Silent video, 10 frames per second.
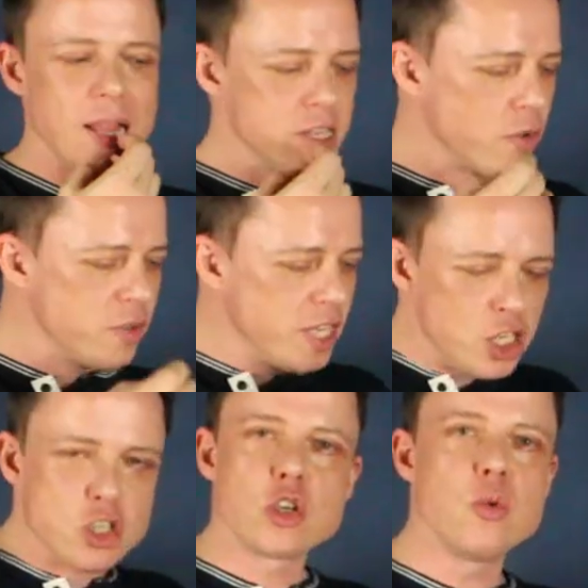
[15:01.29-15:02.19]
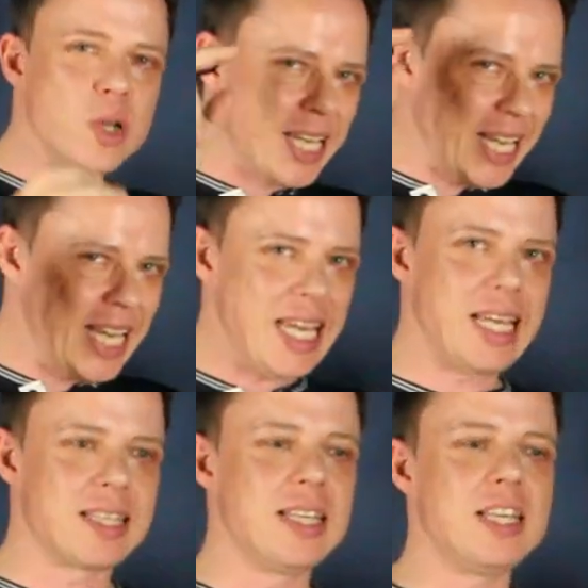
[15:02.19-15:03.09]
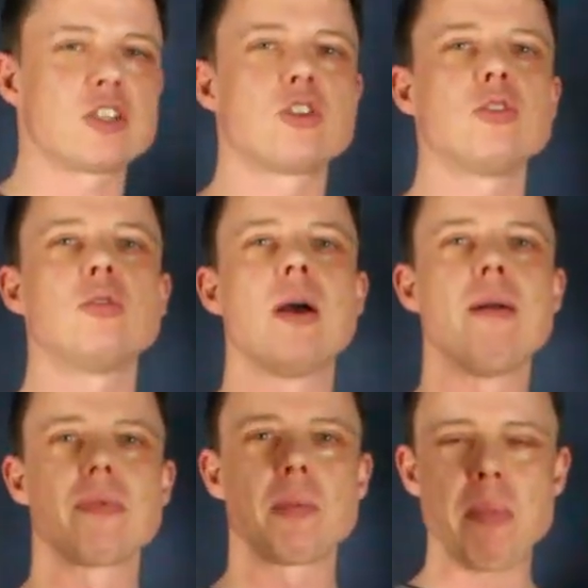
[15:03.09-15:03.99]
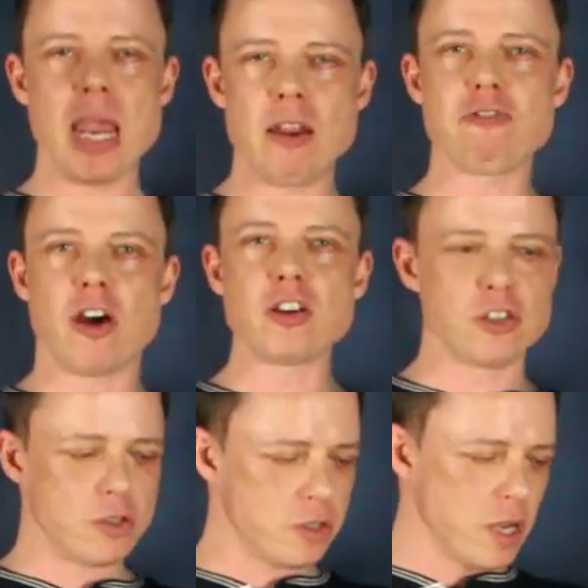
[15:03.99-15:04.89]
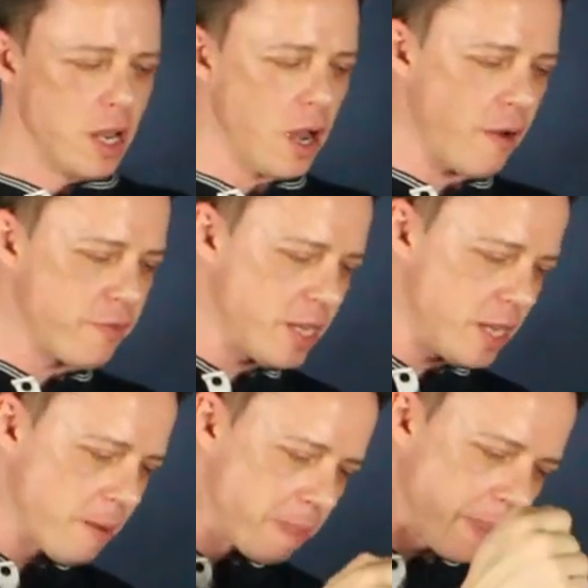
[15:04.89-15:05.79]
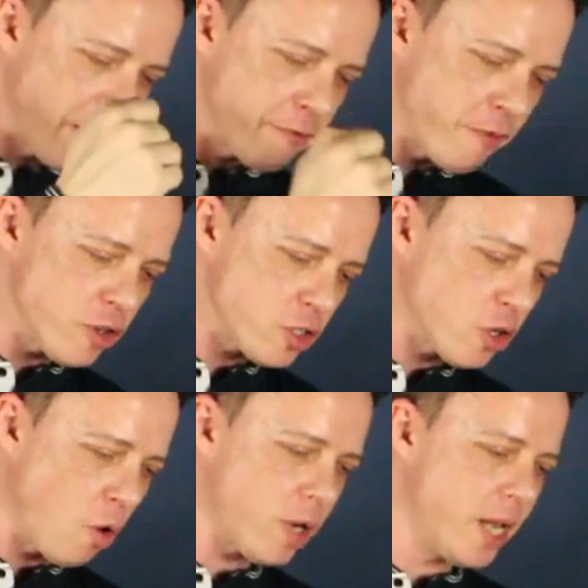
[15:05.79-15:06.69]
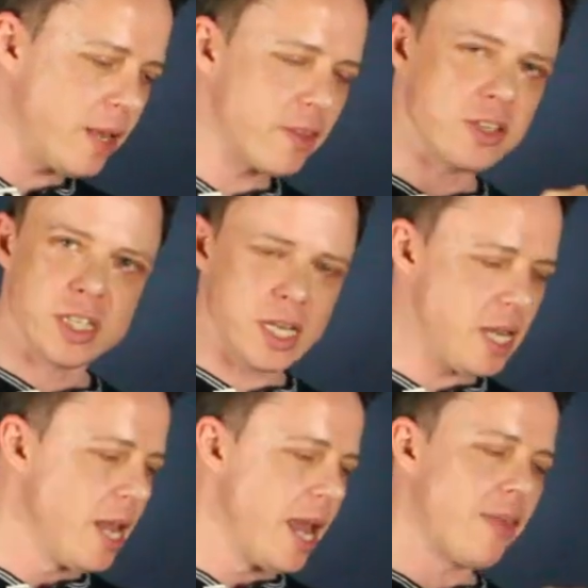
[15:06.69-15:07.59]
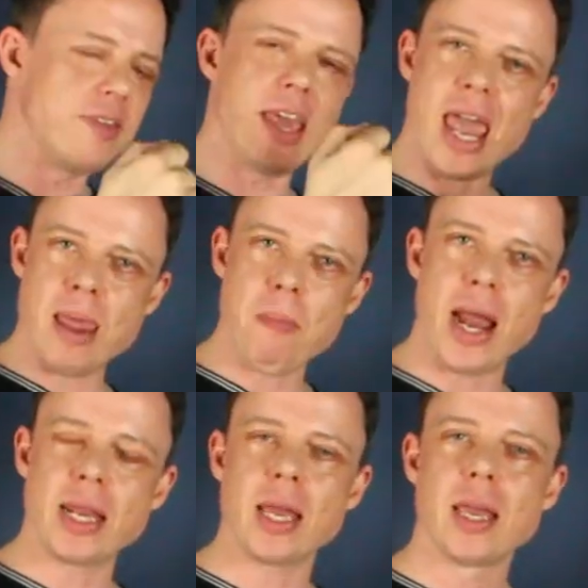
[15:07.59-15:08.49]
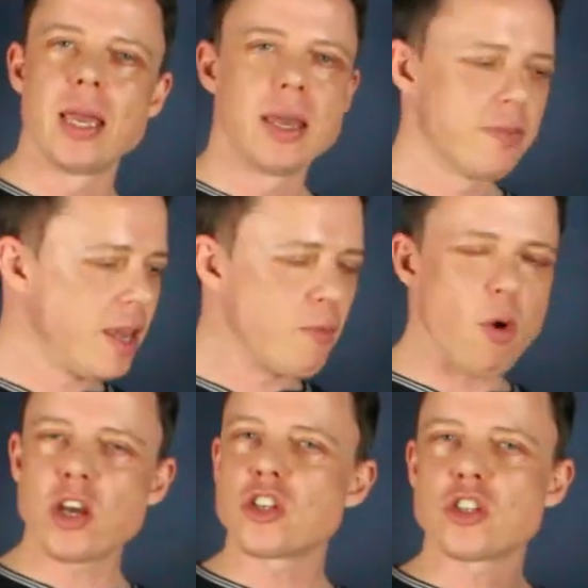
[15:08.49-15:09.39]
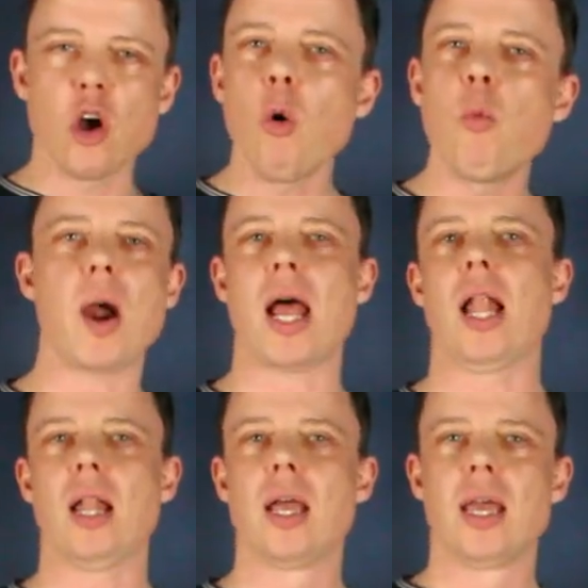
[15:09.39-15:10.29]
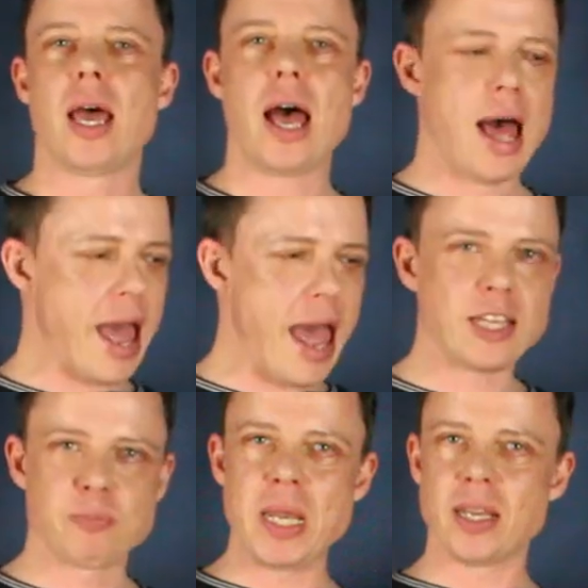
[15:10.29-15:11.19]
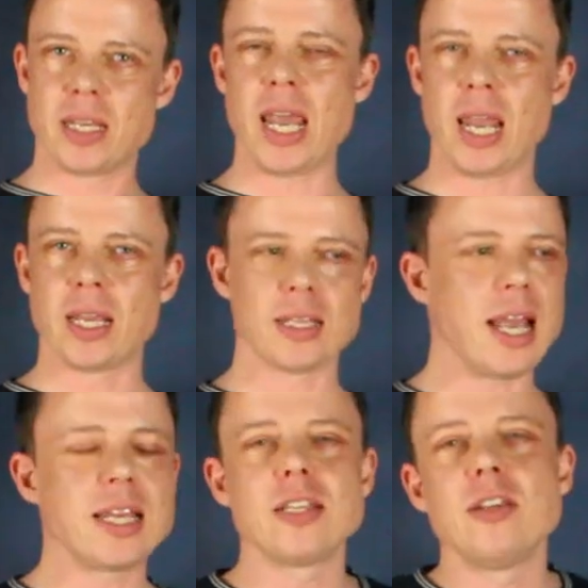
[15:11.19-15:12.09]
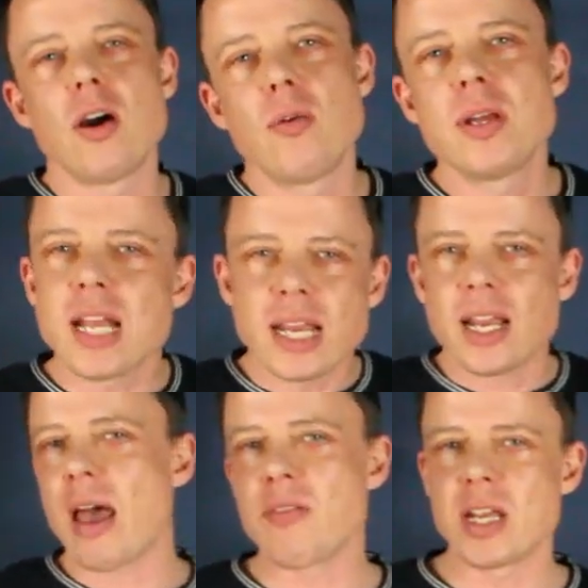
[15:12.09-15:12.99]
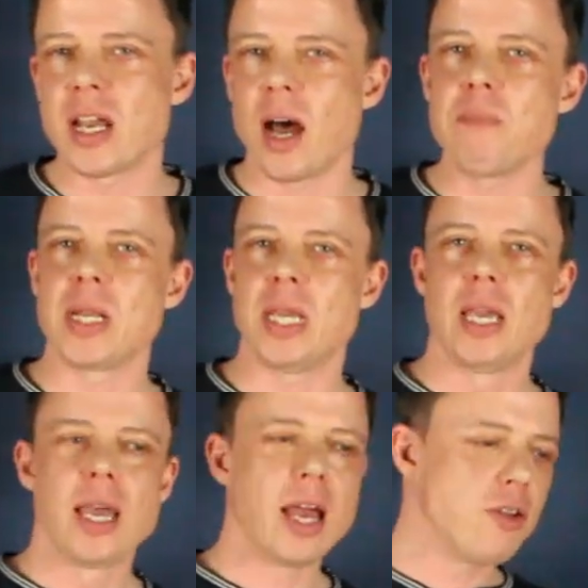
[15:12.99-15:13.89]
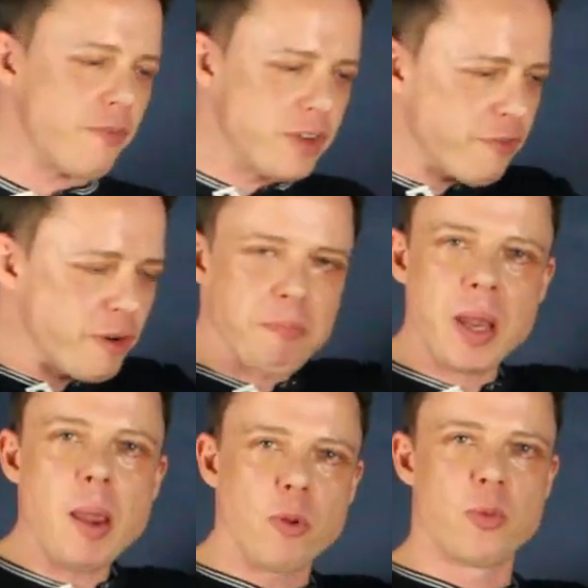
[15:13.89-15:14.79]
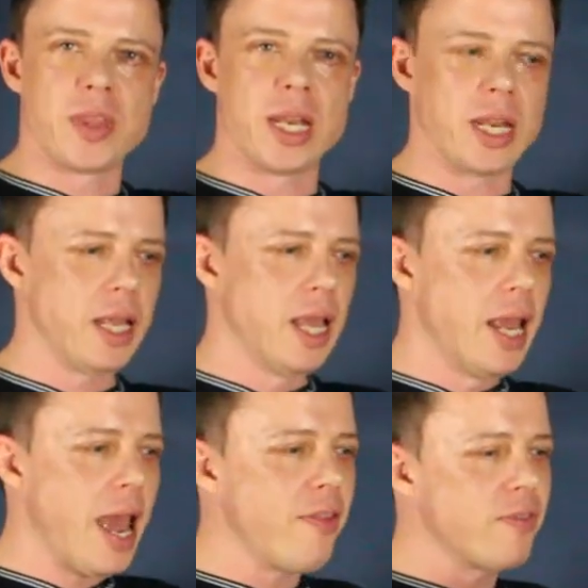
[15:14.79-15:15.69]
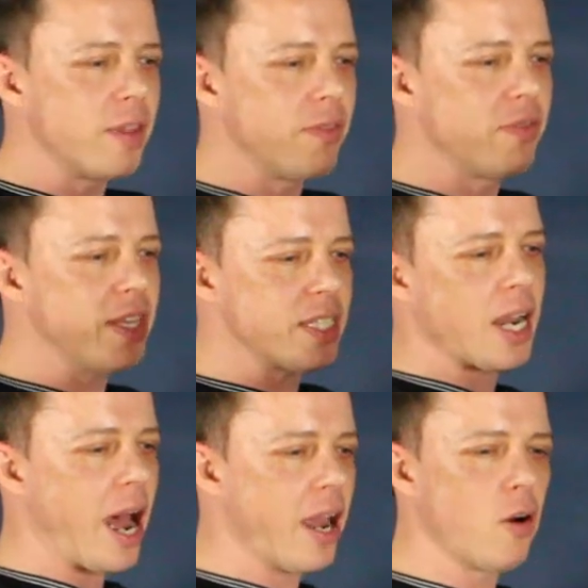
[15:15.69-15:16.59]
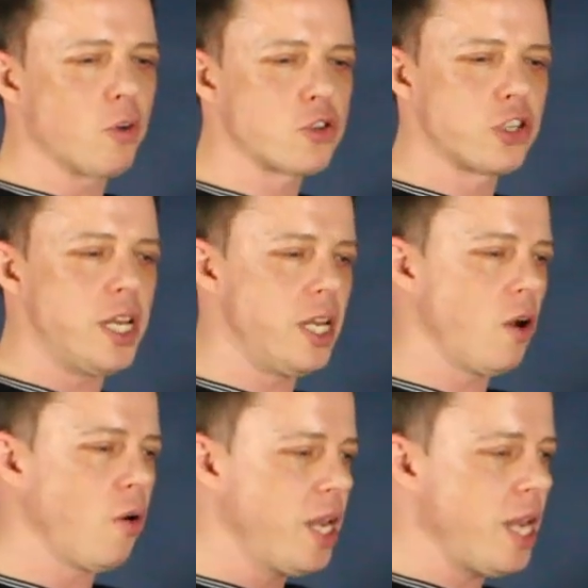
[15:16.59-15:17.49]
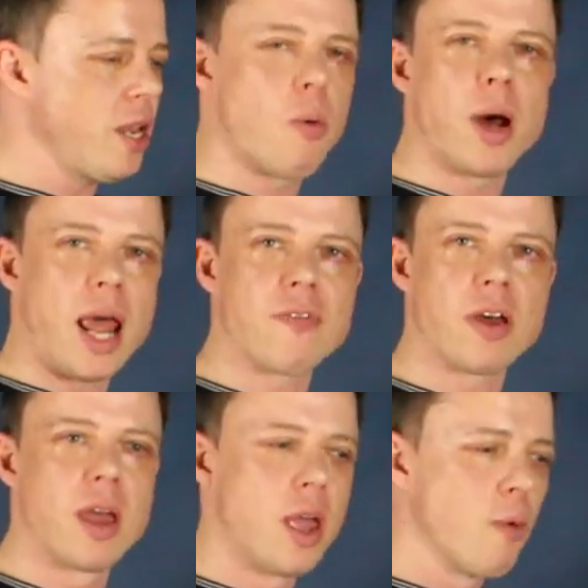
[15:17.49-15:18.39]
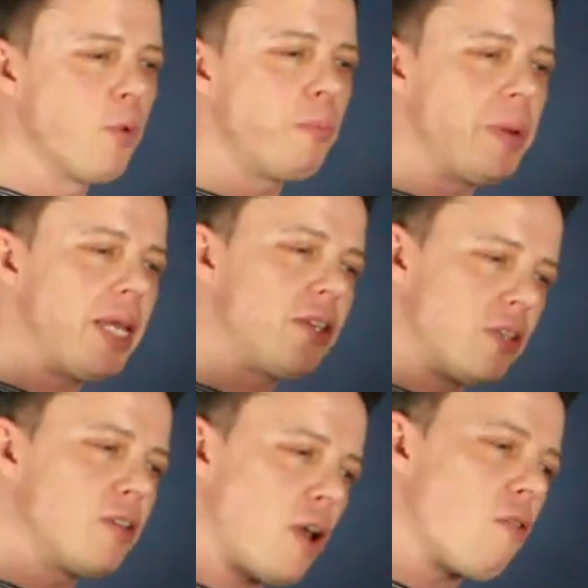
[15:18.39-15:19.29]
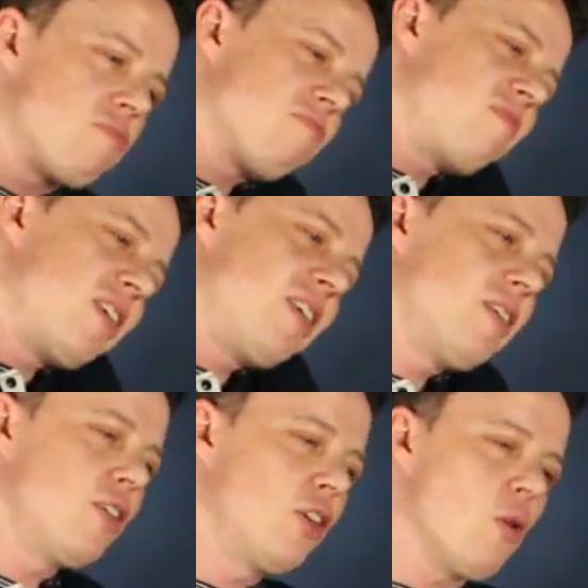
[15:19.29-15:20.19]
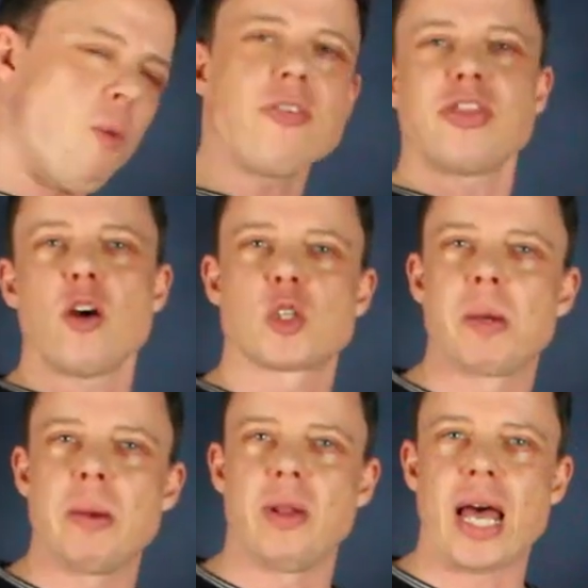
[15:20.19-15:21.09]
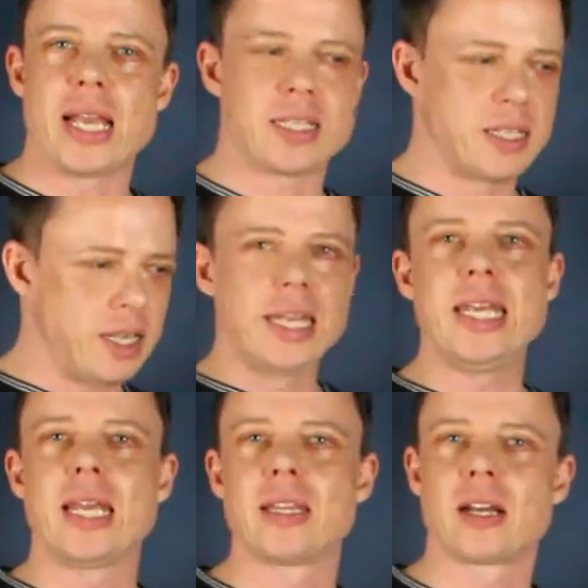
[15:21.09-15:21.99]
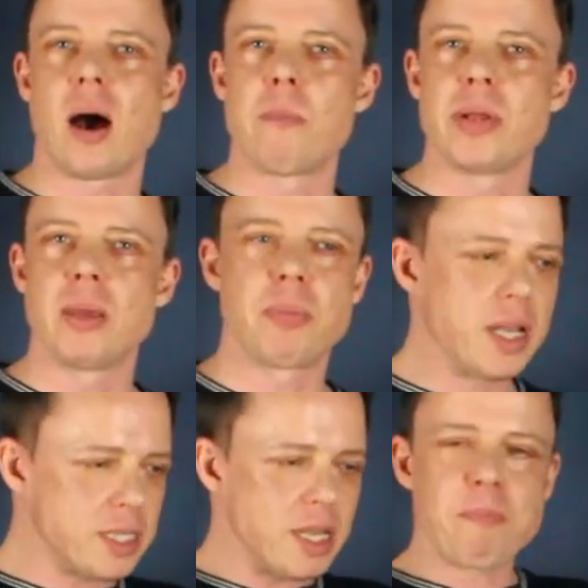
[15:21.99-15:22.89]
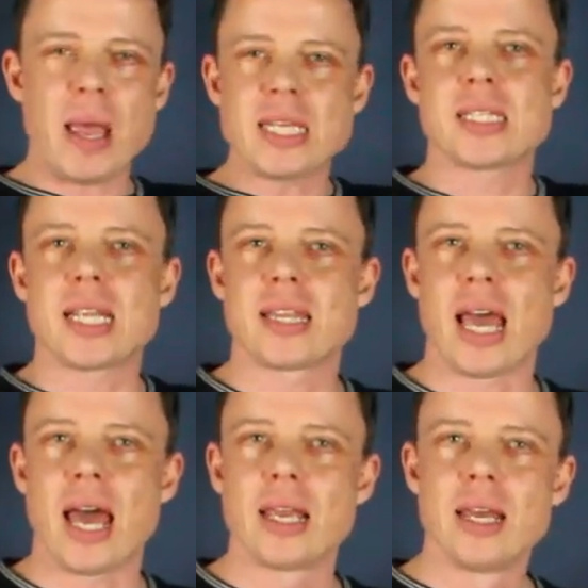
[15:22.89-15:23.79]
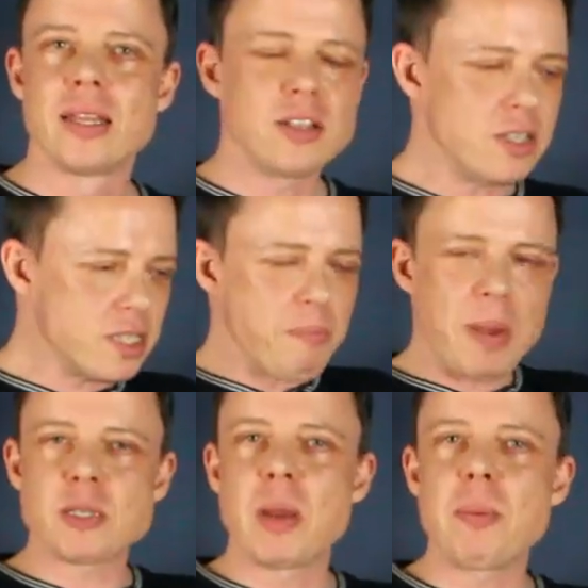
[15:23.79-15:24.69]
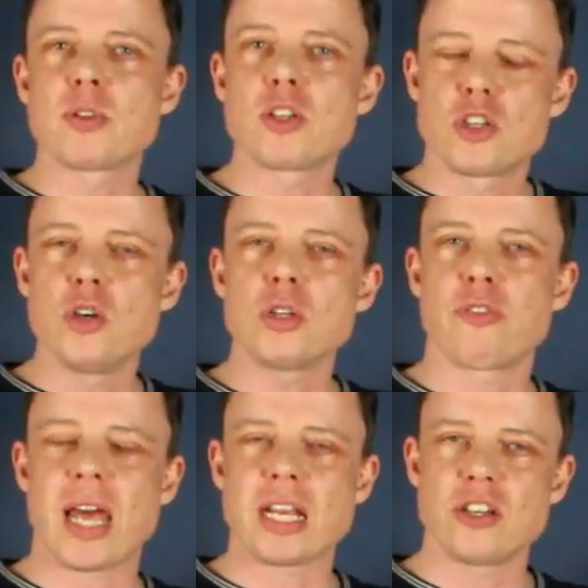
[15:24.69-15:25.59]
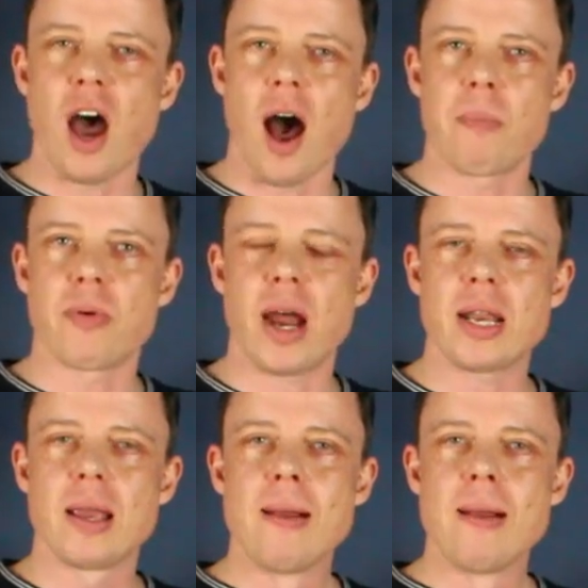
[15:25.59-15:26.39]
So these two keys, these two main functions of the first chord here, the C and the A minor, they work so well. As being king, like, you know, it's like having a company and you have different people within it. And this guy or she or he or whatever will be, you know, you want those people as leading the company because they're best at that. They're just the best people to choose for that job, right?